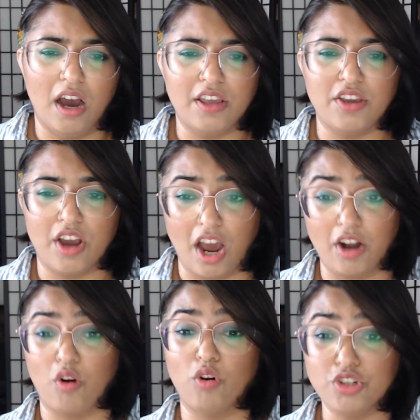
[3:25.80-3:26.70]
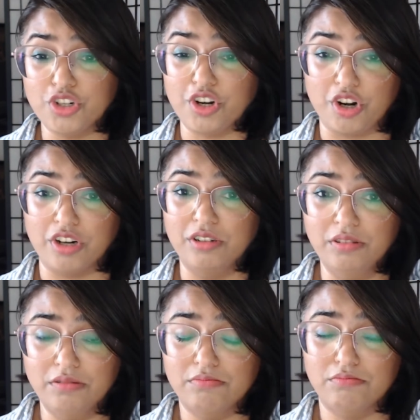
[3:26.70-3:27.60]
You can't hold your turn
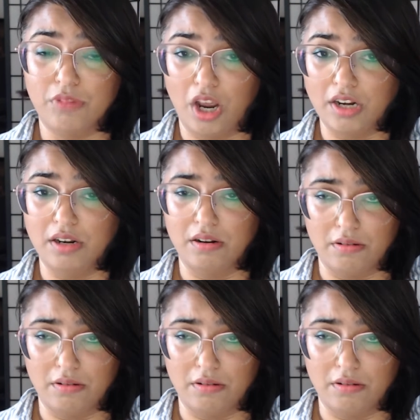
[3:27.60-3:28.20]
on